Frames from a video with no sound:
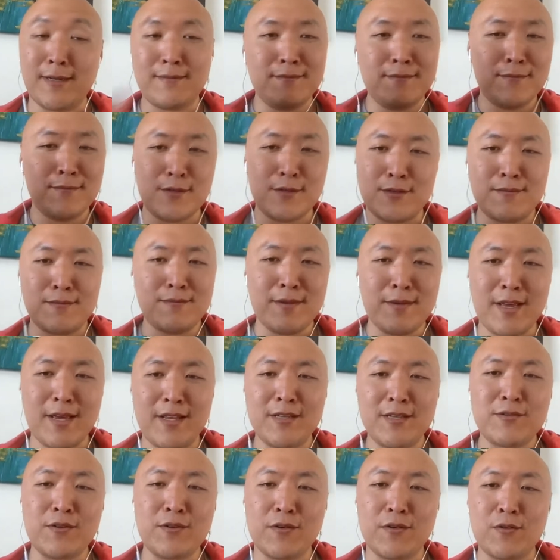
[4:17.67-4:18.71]
just
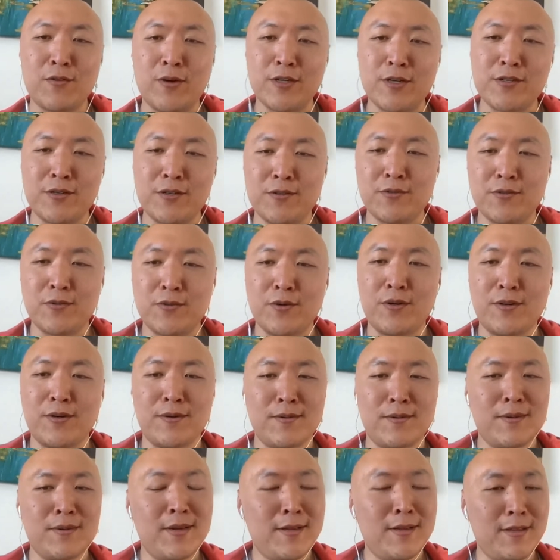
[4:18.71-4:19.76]
any sort of questions
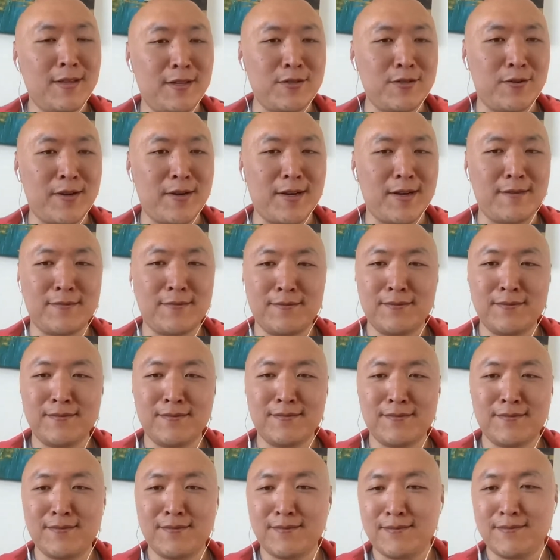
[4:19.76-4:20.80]
or things you have.
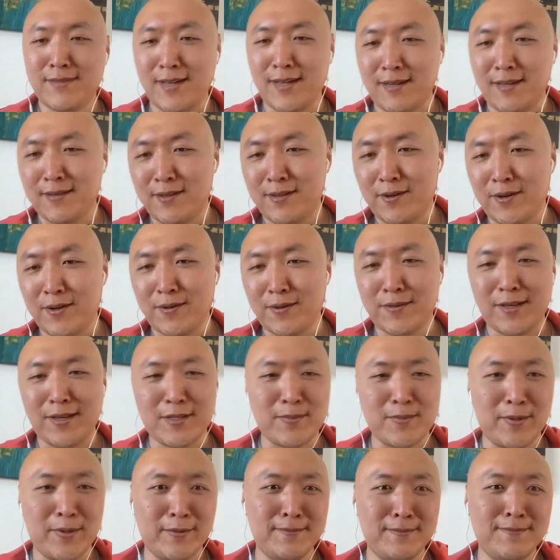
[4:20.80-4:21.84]
There you go.
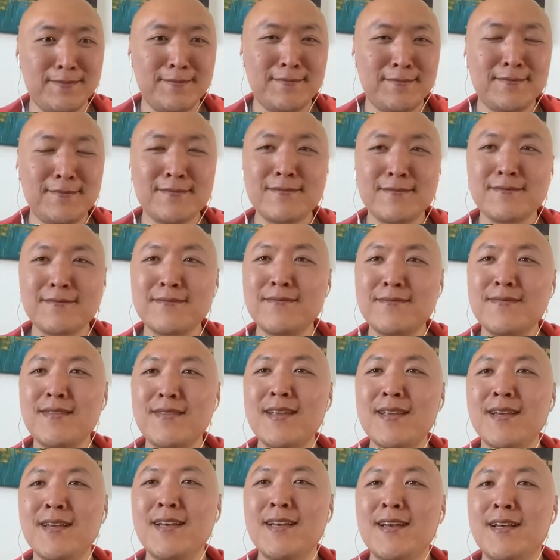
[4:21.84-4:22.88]
Thanks, Miriam.
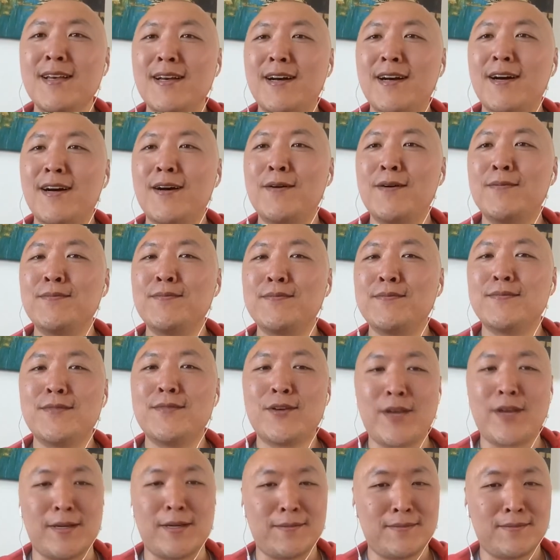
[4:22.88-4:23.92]

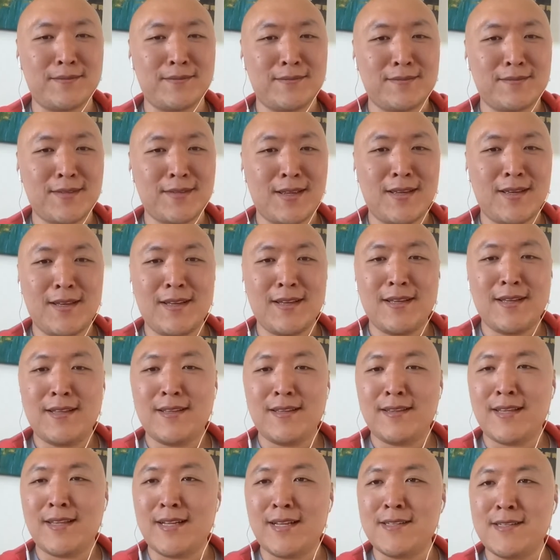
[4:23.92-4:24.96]
Okay.
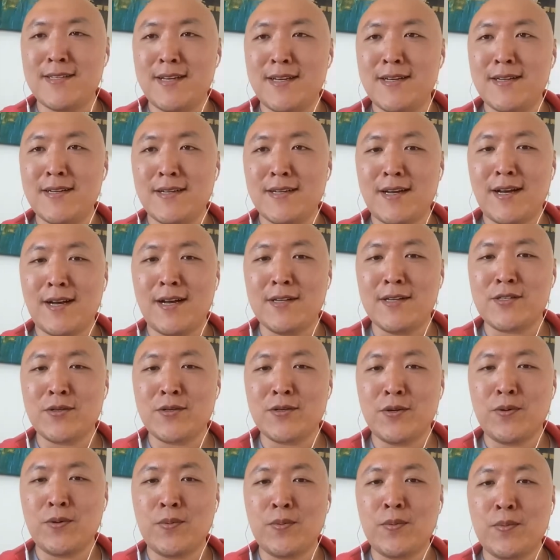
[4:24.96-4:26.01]
That said,
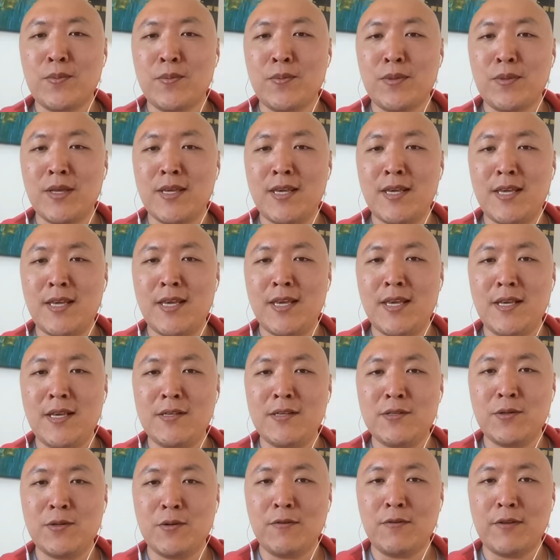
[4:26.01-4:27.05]
so the key
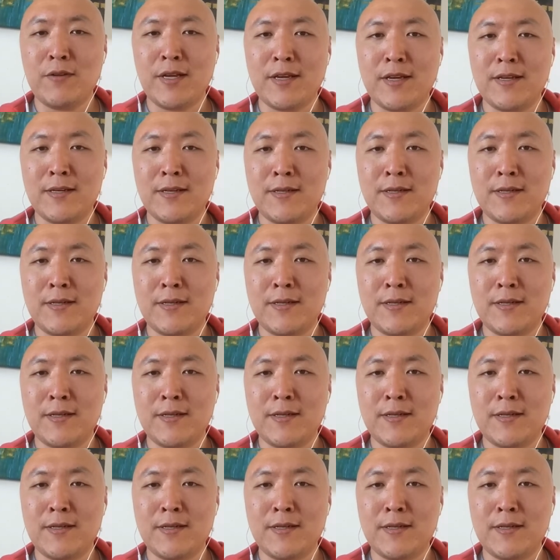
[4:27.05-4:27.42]
sort of like